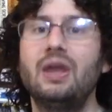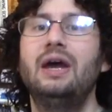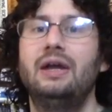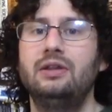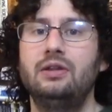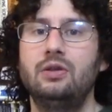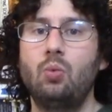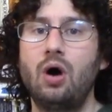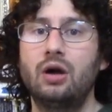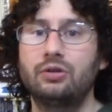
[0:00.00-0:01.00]
and the
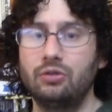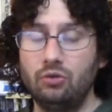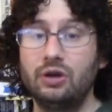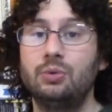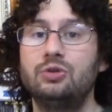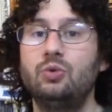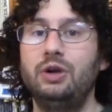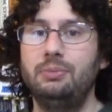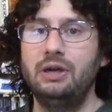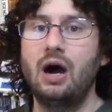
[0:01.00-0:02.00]
water, the liquid's
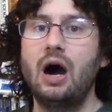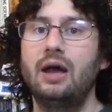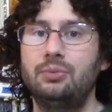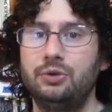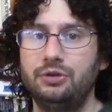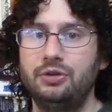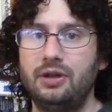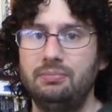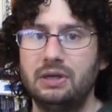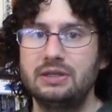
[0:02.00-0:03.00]
going to be hot when you're
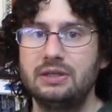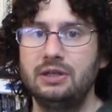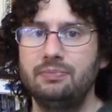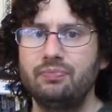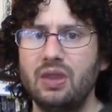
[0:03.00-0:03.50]
done mixing it.